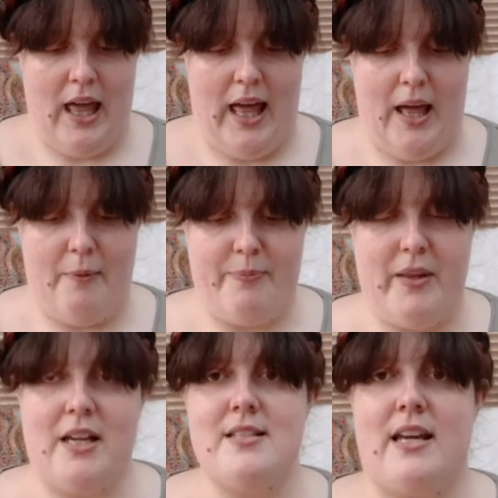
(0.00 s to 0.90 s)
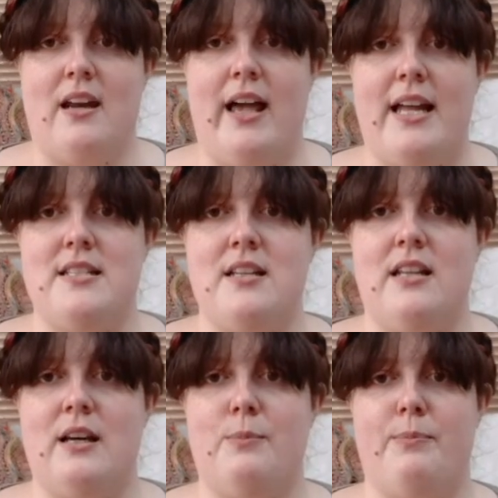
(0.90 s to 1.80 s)
Like I said, and I add another
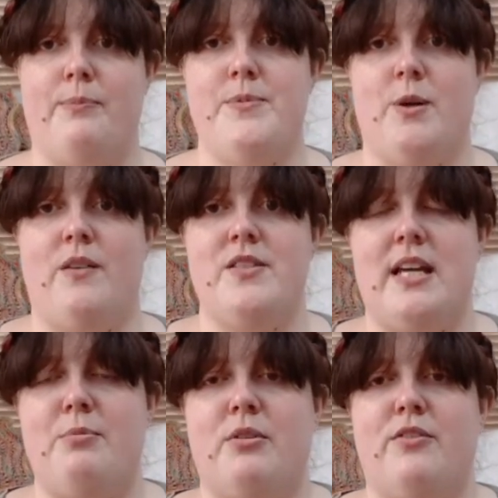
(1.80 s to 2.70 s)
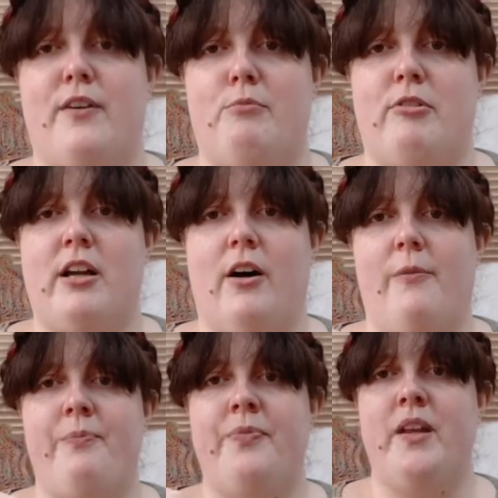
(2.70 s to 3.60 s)
little, so I've stapled the fabric
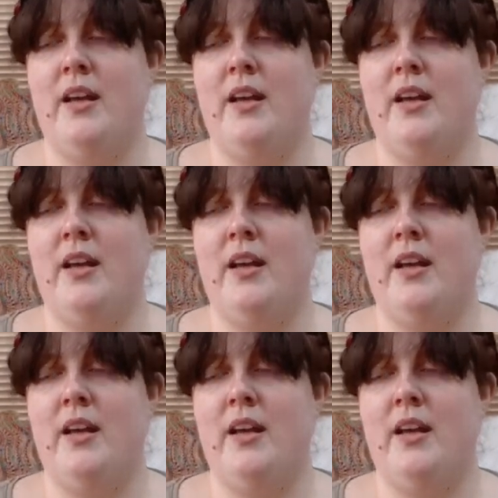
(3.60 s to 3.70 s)
on.